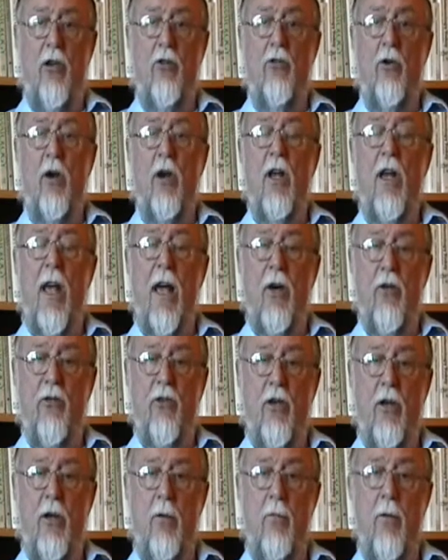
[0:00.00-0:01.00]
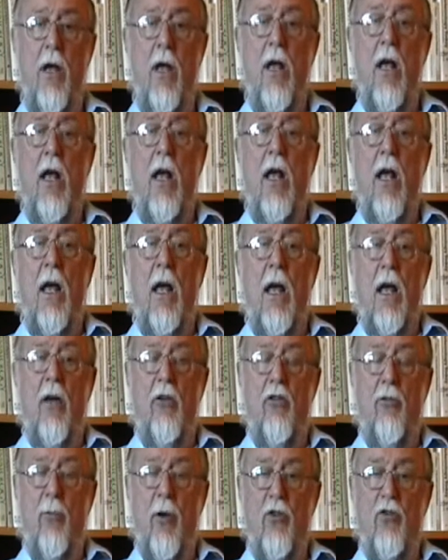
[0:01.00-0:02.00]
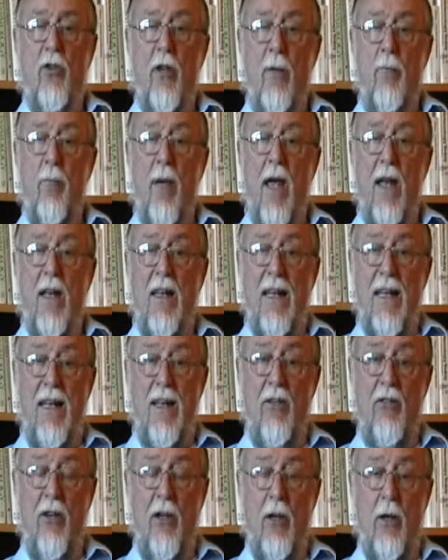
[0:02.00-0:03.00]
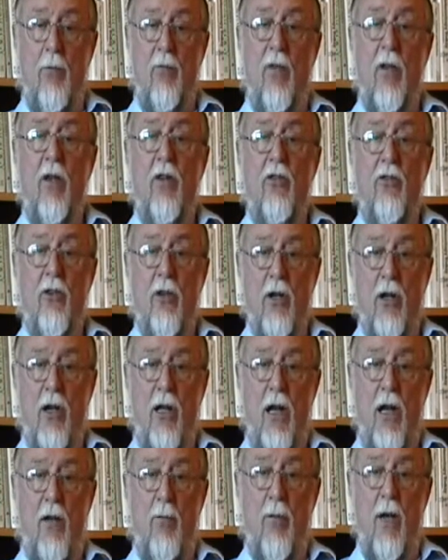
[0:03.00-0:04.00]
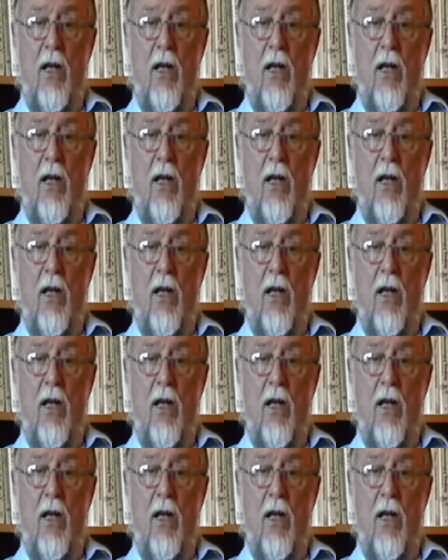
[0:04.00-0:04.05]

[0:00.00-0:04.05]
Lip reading: These are calcium and especially magnesium silicate.